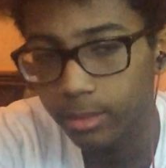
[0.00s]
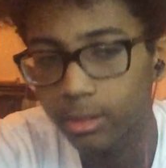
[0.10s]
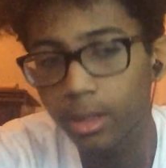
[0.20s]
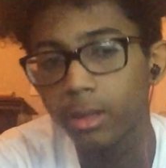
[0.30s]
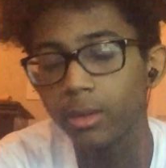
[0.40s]

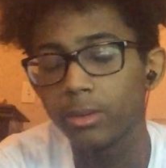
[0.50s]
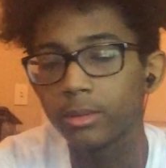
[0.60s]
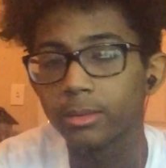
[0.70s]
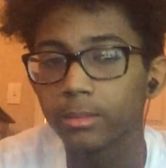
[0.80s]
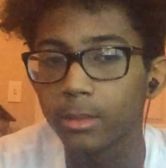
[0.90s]
So
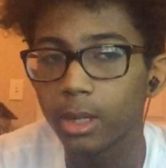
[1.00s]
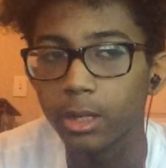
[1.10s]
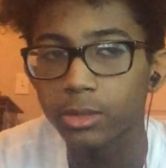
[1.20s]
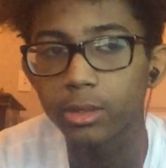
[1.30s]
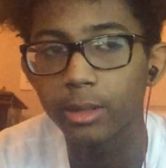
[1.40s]

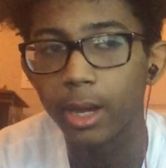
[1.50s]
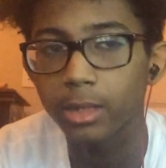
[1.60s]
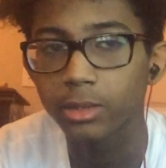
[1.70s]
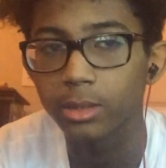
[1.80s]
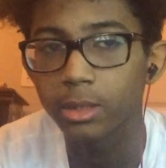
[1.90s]

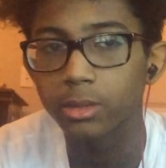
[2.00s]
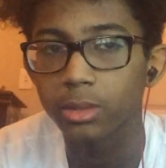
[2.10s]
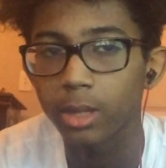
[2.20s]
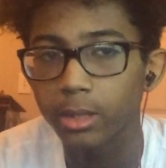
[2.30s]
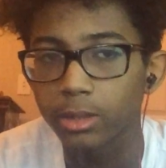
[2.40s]
introduction.
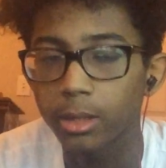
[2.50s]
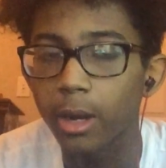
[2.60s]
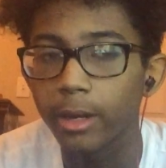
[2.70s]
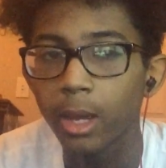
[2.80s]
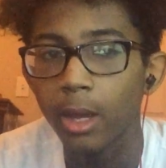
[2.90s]
All
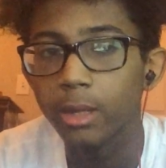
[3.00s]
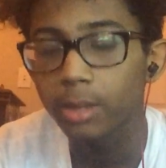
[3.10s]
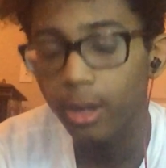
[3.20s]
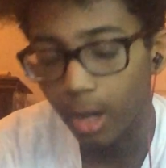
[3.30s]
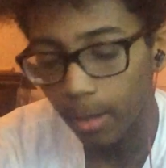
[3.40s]
right.
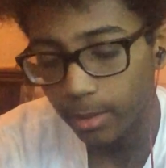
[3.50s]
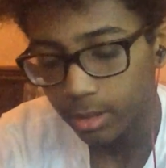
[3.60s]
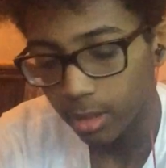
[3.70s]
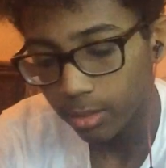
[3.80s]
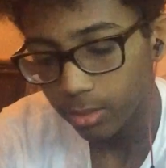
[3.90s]
So I'm gonna
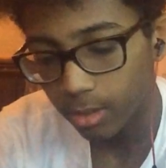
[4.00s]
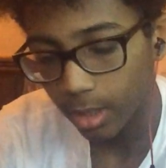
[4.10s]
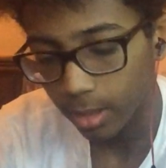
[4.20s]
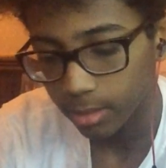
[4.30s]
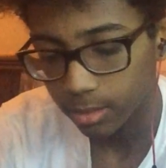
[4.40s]
tell you
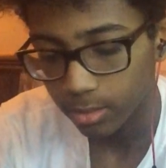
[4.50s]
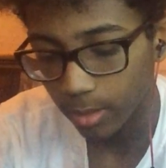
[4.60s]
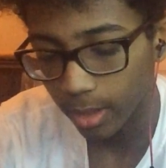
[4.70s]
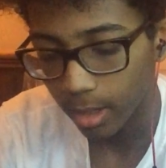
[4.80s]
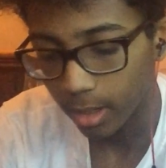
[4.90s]
guys
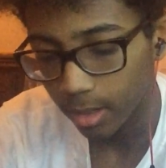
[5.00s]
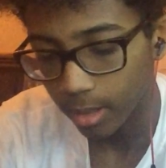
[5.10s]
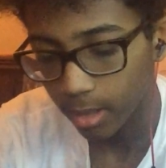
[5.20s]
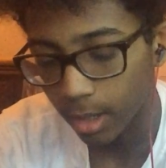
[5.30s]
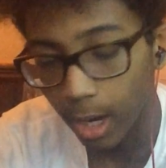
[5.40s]

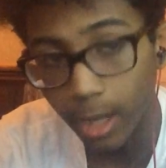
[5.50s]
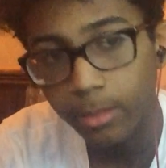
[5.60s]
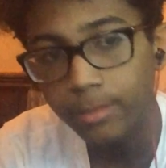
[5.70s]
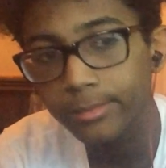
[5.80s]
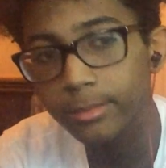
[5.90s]
I
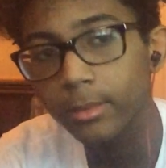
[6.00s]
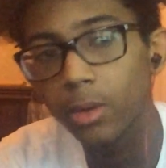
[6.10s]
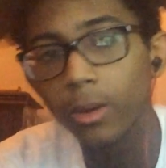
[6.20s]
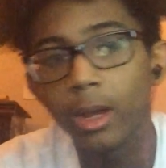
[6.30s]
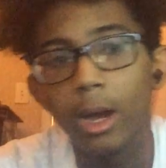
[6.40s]

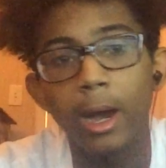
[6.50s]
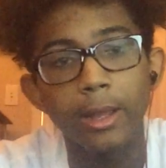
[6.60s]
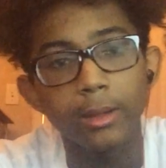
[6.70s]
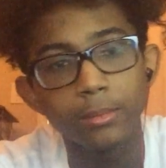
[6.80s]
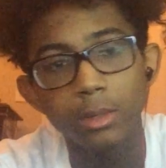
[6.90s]
what I
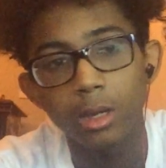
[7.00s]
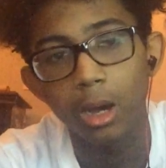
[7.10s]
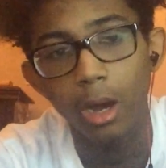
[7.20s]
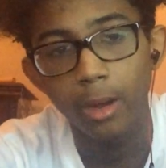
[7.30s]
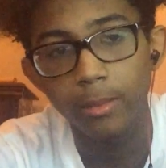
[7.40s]
am.
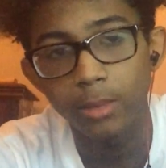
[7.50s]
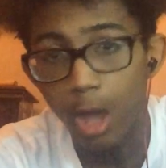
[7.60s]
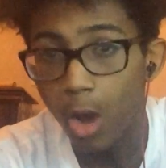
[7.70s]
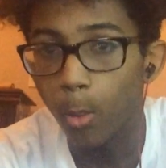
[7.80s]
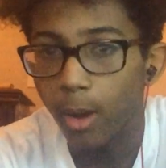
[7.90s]

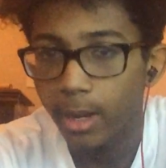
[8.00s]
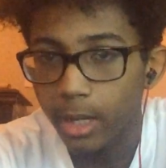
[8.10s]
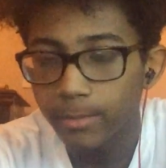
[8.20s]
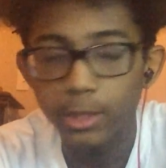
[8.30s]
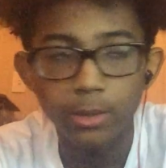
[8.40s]
Why
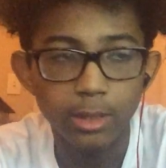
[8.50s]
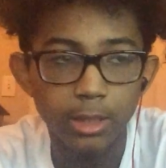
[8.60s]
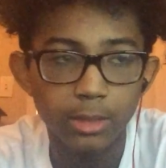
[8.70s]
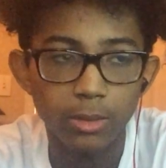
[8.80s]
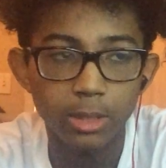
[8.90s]
I'm doing
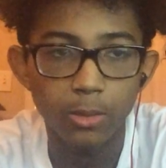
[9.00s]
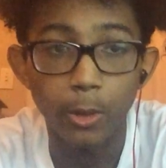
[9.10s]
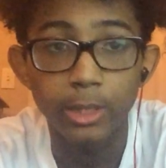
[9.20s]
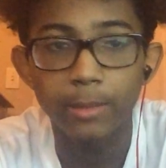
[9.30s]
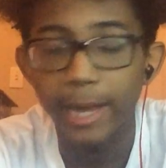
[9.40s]
this.
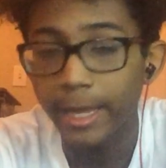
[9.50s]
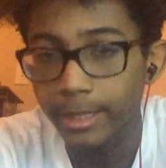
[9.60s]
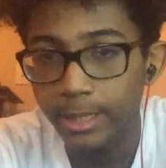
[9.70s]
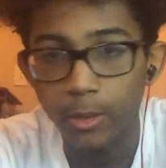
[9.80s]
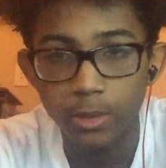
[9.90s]
What's my
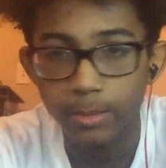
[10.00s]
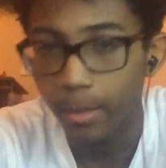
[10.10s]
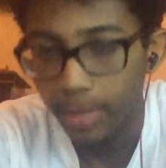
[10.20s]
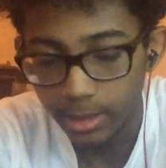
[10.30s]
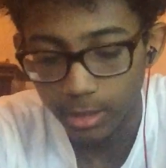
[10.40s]
intent? What's my
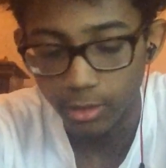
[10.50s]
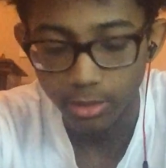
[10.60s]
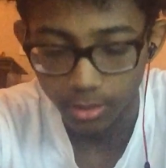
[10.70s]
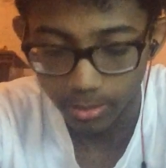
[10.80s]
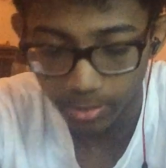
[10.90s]
message?
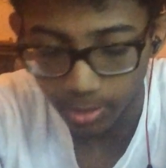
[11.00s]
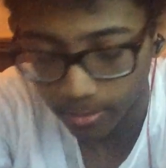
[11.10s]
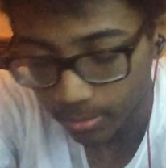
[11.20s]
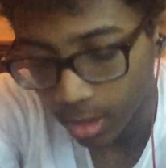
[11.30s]
You know what I'm saying?